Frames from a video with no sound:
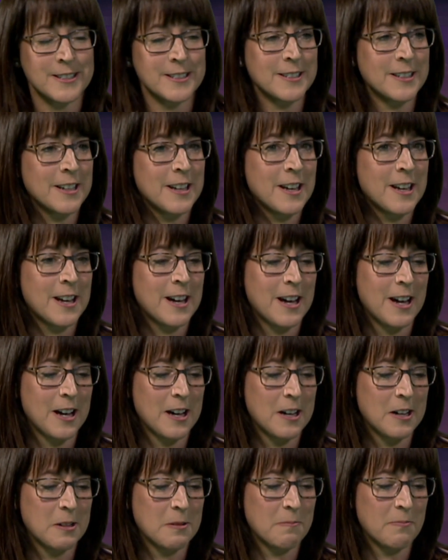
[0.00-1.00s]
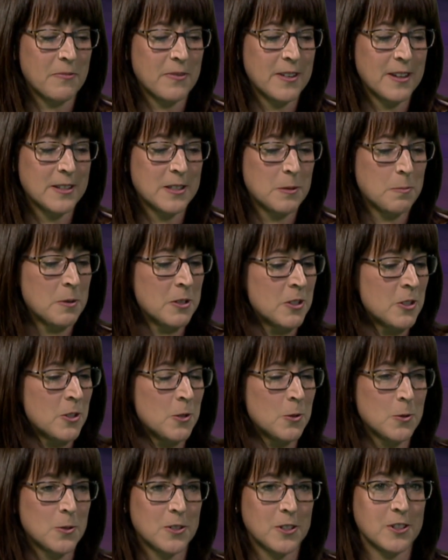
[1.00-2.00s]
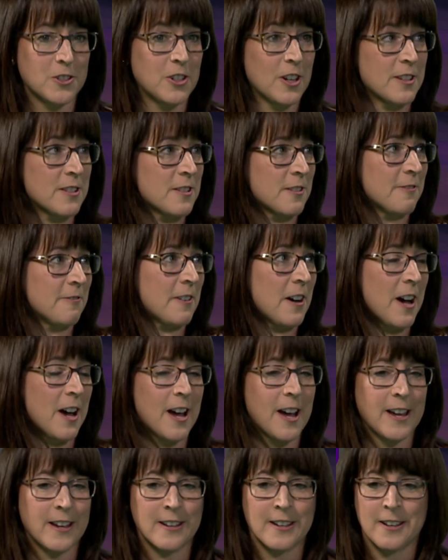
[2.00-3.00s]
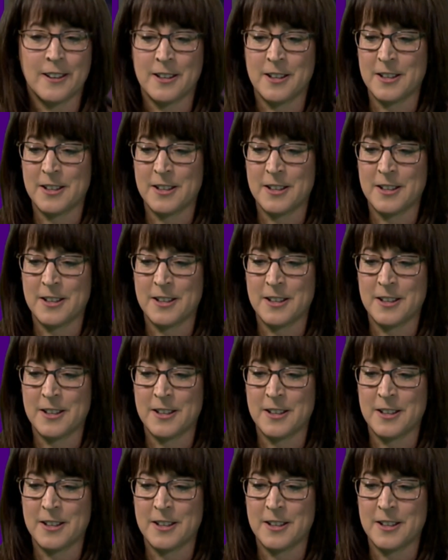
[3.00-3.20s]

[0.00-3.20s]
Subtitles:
And it's been used to justify